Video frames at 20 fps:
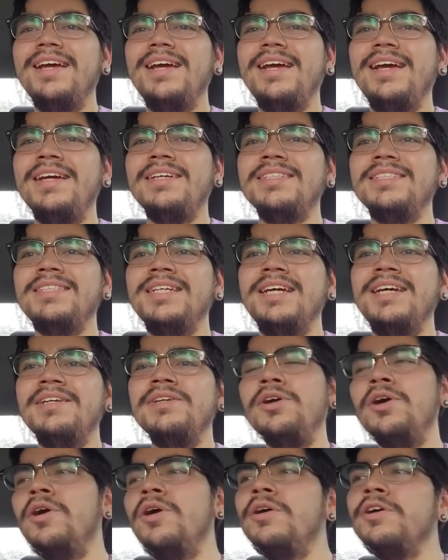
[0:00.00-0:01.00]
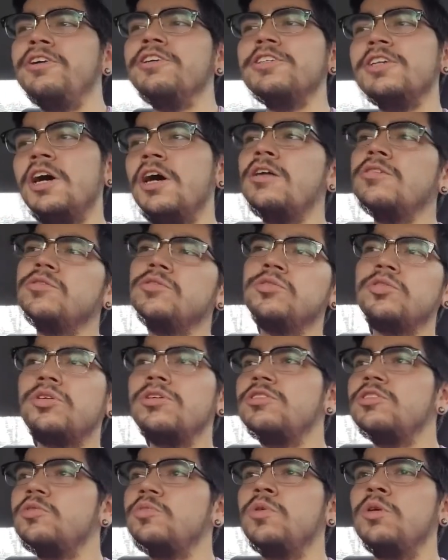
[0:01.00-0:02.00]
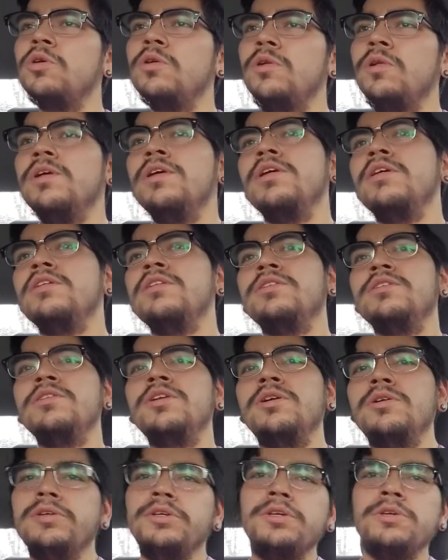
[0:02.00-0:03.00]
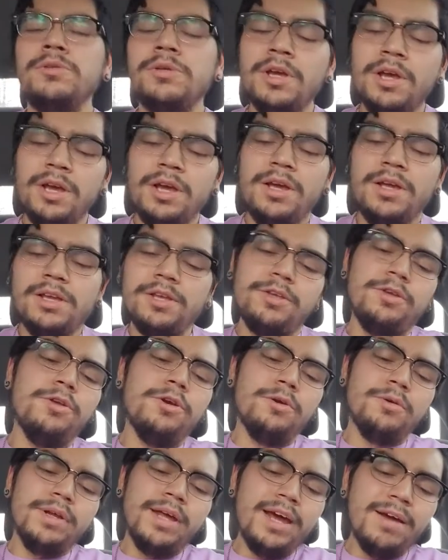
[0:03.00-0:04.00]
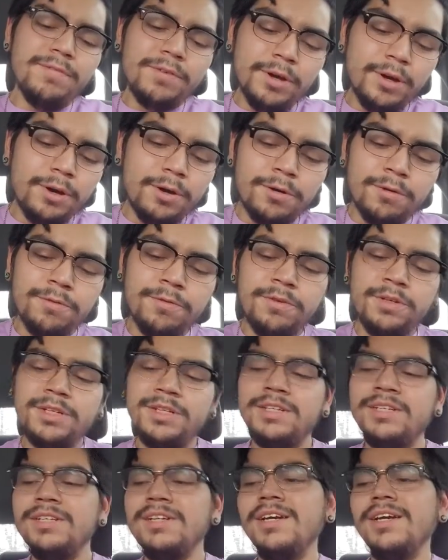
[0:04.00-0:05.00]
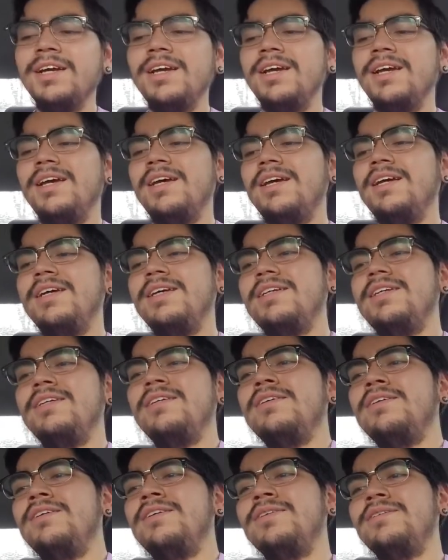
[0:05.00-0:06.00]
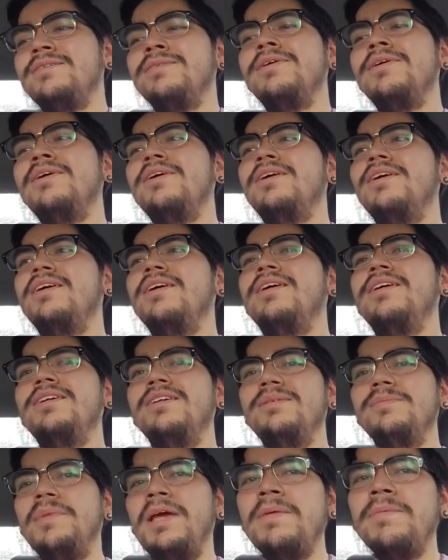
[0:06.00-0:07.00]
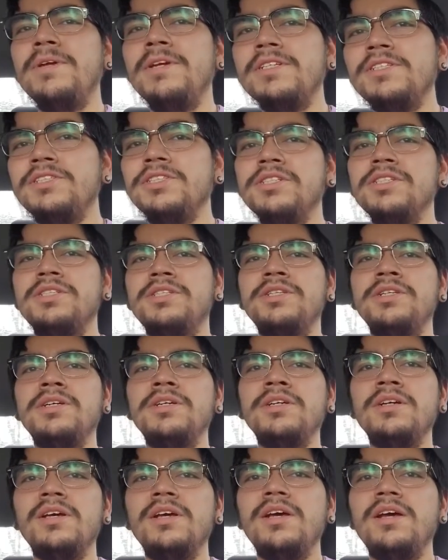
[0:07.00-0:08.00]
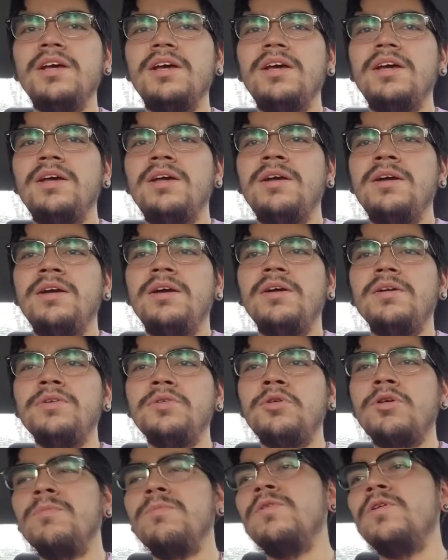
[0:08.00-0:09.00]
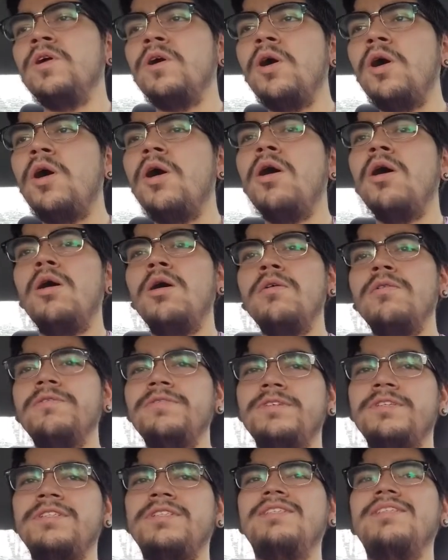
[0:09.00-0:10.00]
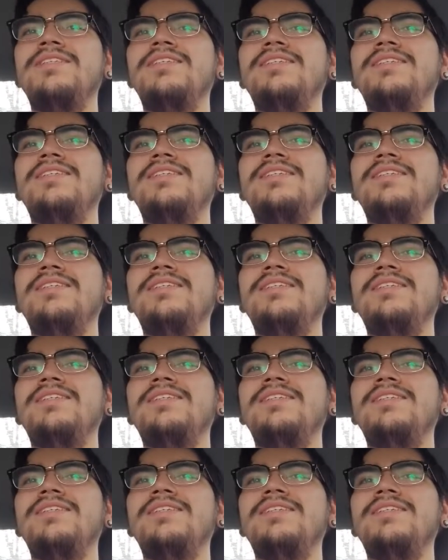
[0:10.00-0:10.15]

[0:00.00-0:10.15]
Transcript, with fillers: and say, no, your tonsils aren't swollen. You know, you you don't have COVID. You know, maybe it's just a a normal cough. And